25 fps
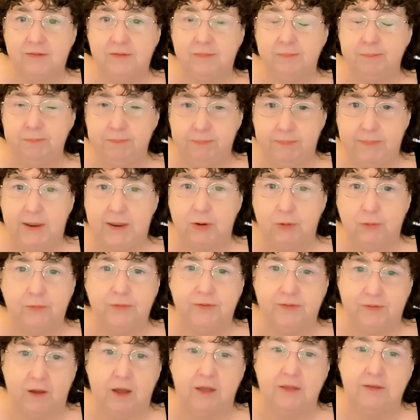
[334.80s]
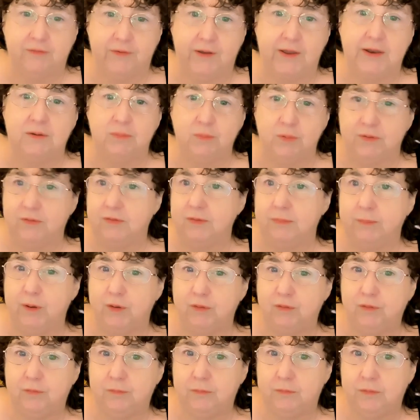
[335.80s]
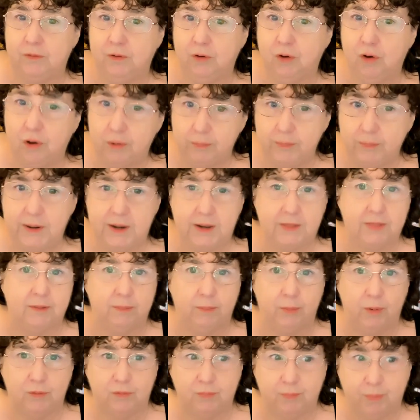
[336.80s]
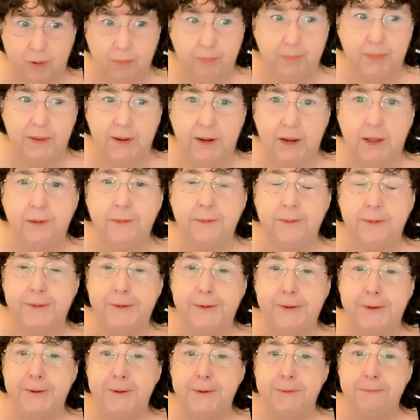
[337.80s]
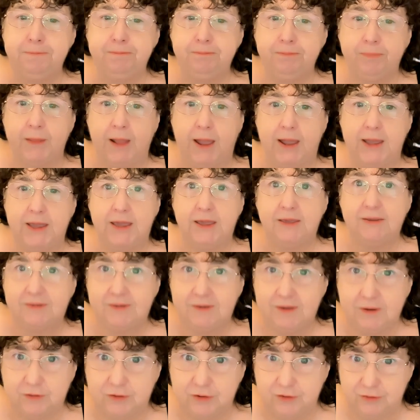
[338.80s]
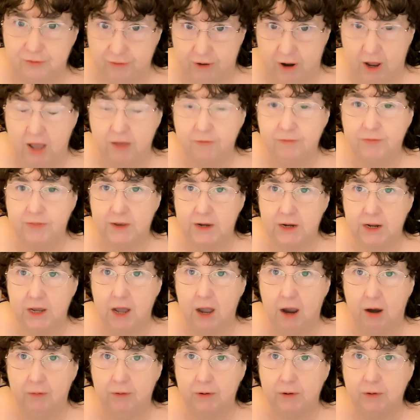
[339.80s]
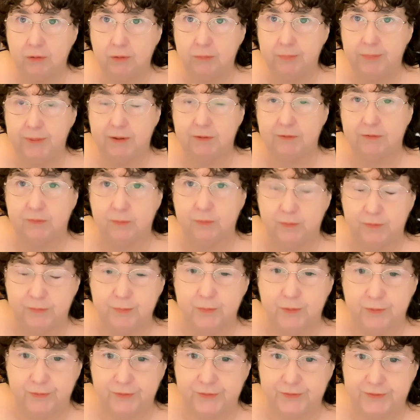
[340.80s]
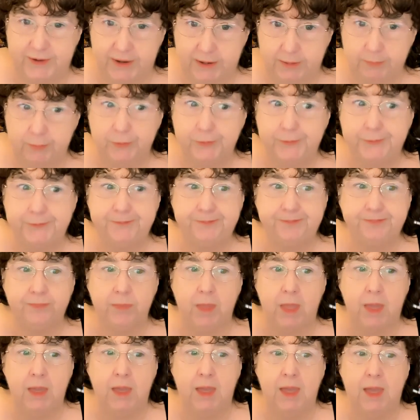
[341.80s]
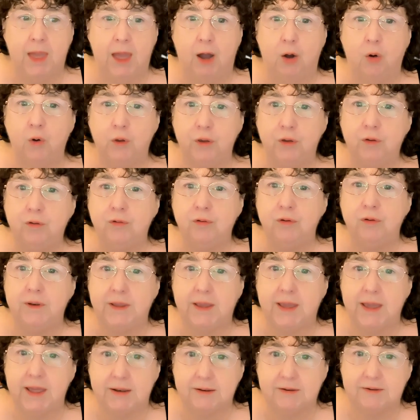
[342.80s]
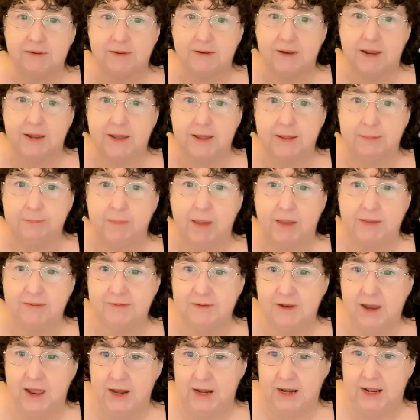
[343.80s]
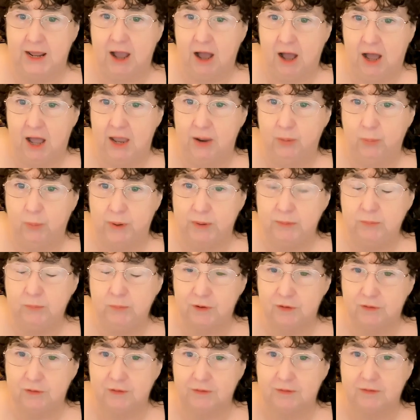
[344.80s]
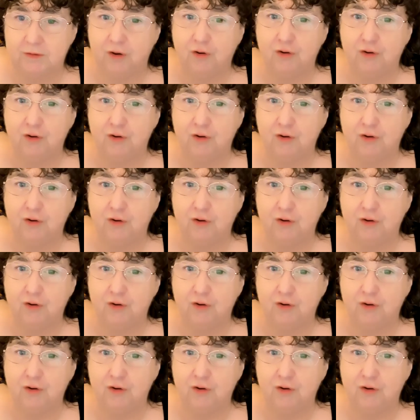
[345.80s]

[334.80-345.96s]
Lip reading: middle-sized phaeton was the most common and the most popular, easier to drive than a curricle because it was more stable. Or you could get a slightly higher one, which is a